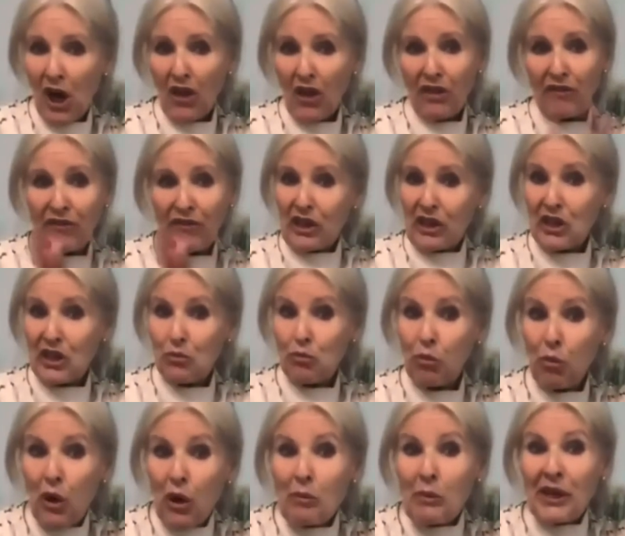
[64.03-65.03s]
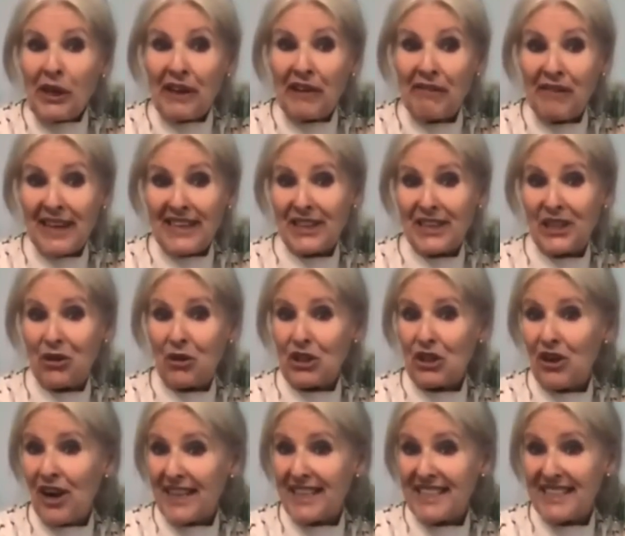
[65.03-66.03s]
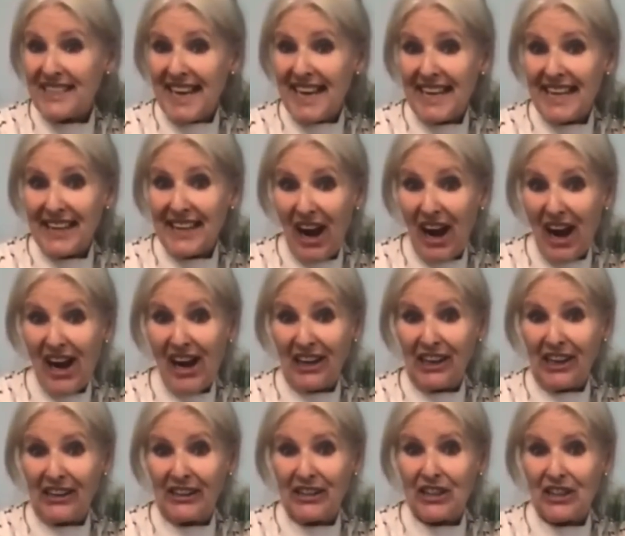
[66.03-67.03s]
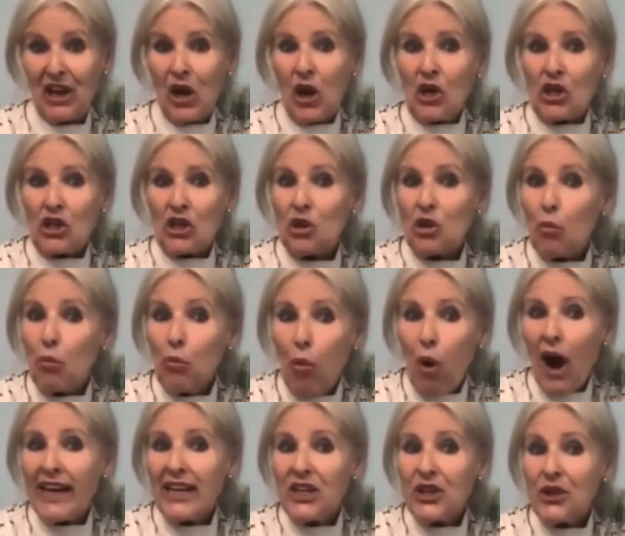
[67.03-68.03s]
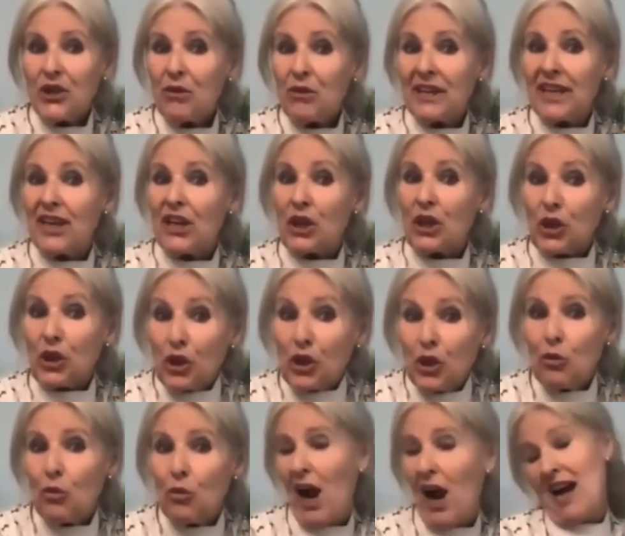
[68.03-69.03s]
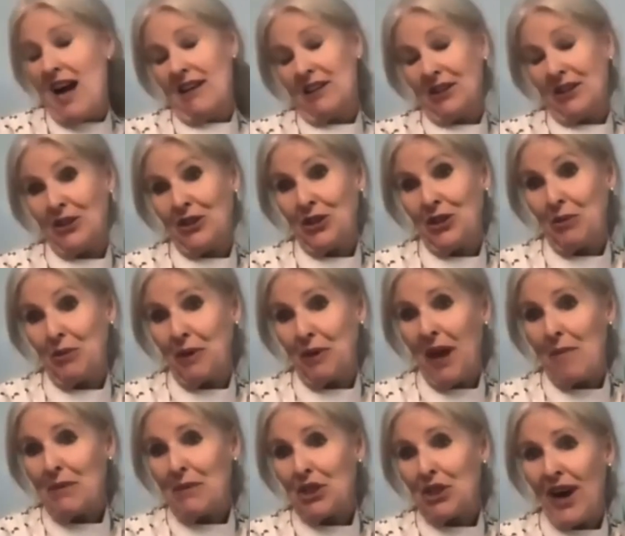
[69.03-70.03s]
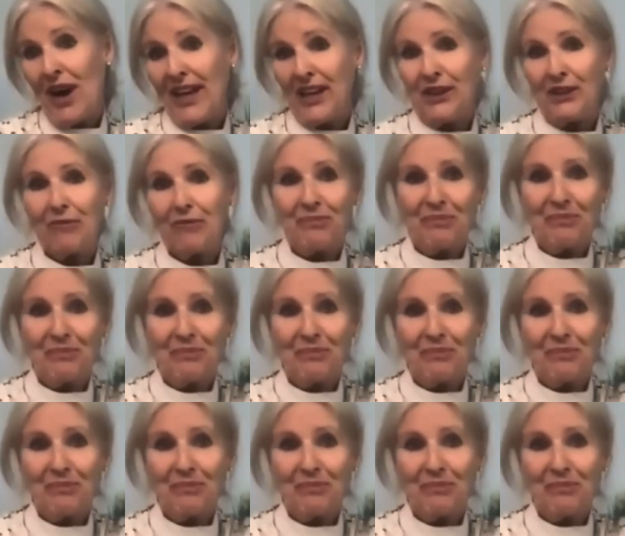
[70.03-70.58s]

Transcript: the first woman investor on Dragons Den in Ireland. So why do you think you were asked to become a dragon?